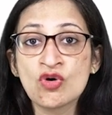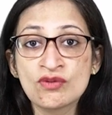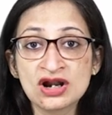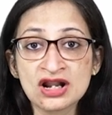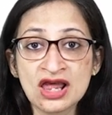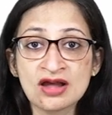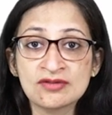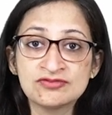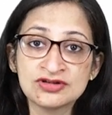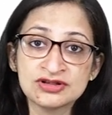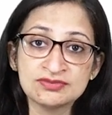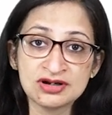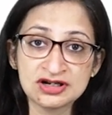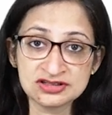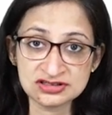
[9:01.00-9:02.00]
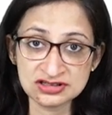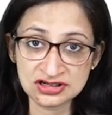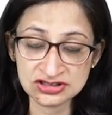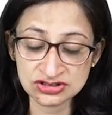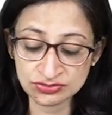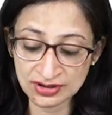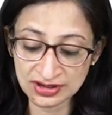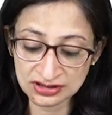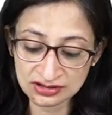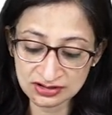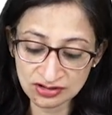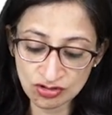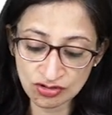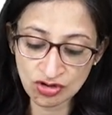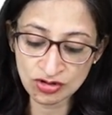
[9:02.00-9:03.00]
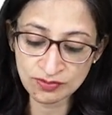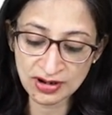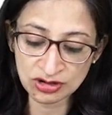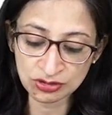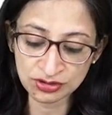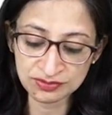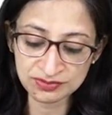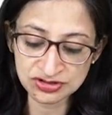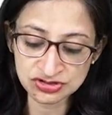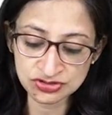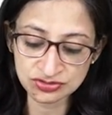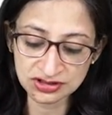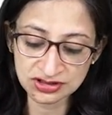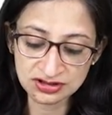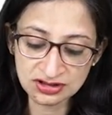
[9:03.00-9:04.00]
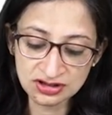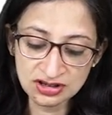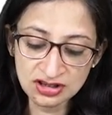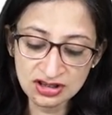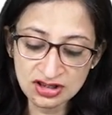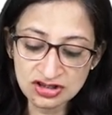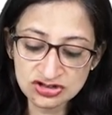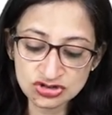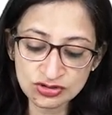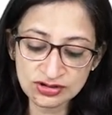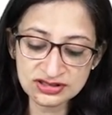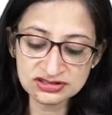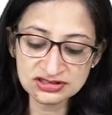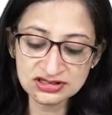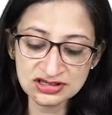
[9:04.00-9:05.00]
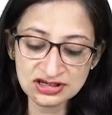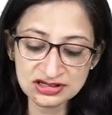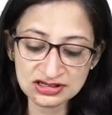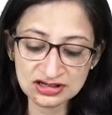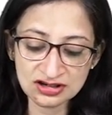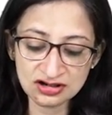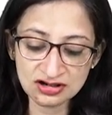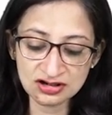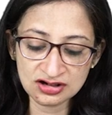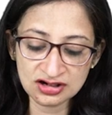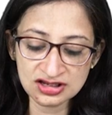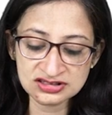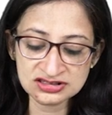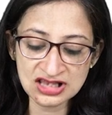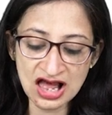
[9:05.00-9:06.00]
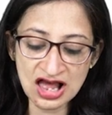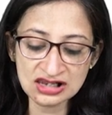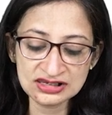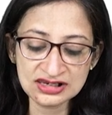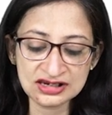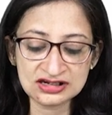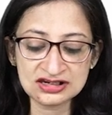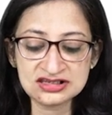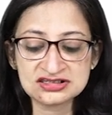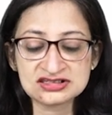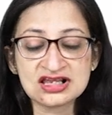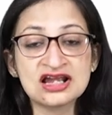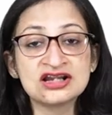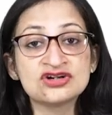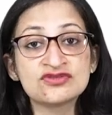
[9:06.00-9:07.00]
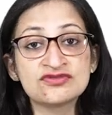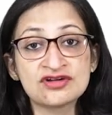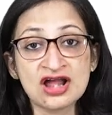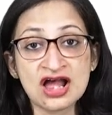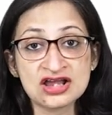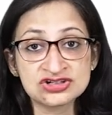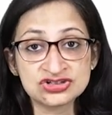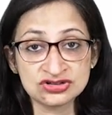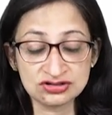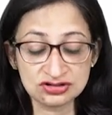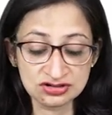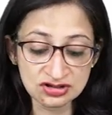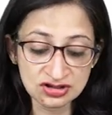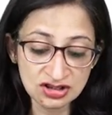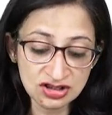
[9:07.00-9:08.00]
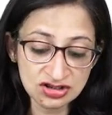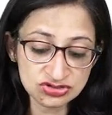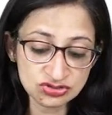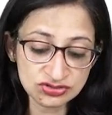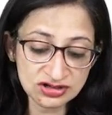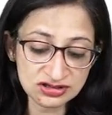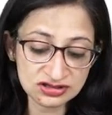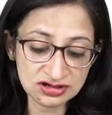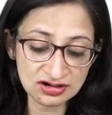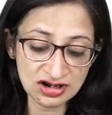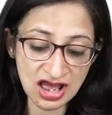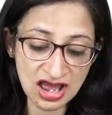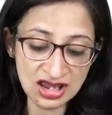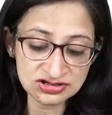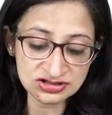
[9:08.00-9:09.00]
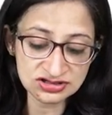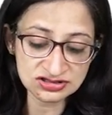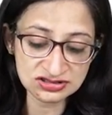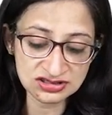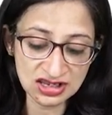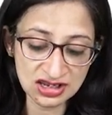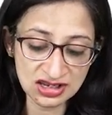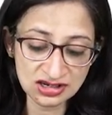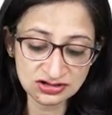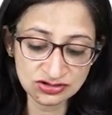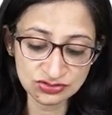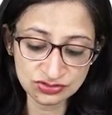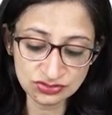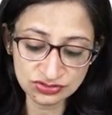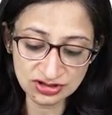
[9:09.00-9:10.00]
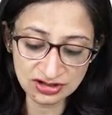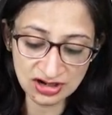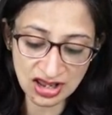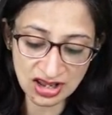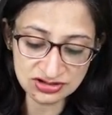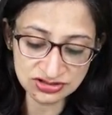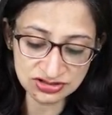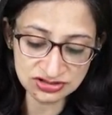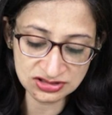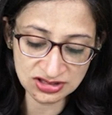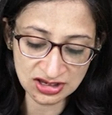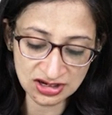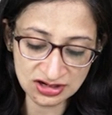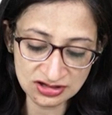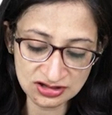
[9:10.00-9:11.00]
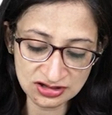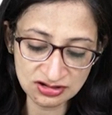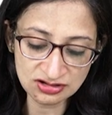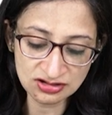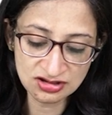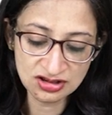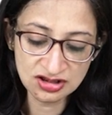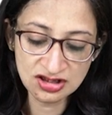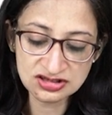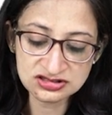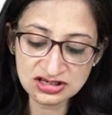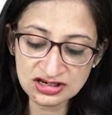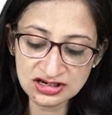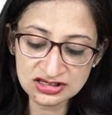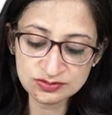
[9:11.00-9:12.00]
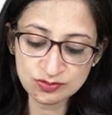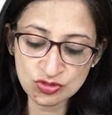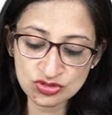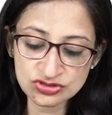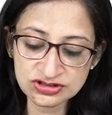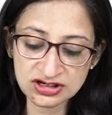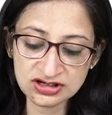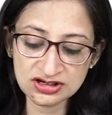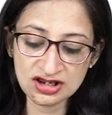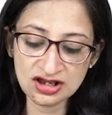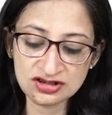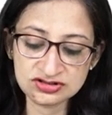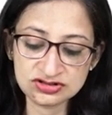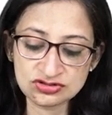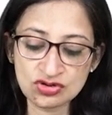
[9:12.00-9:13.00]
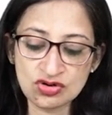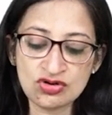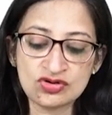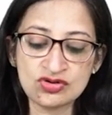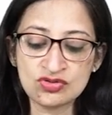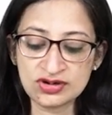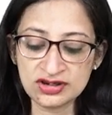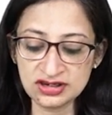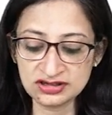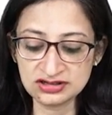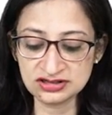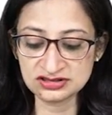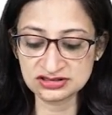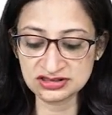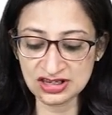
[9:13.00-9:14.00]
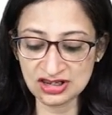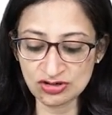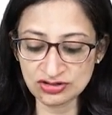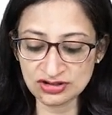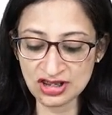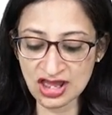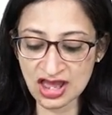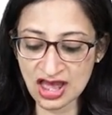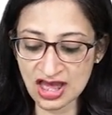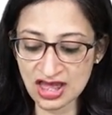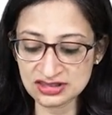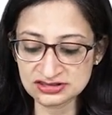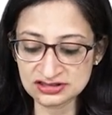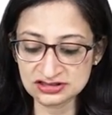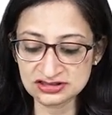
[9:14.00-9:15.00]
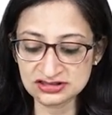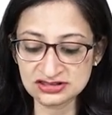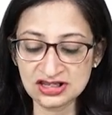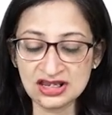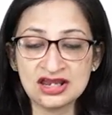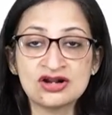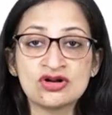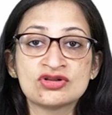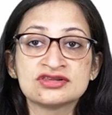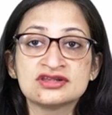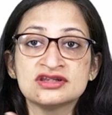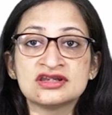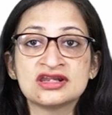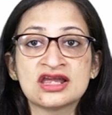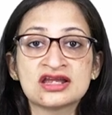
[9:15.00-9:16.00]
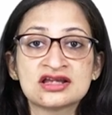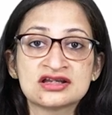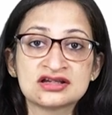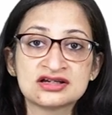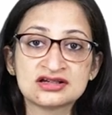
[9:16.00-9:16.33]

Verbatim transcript: overlap with medicine as well or biochemistry. So you can see the uh, necklace kind of rash here. So the rash is there, you know, the rash is there in the sun exposed areas. Okay, it is there on the hands, it is there on the neck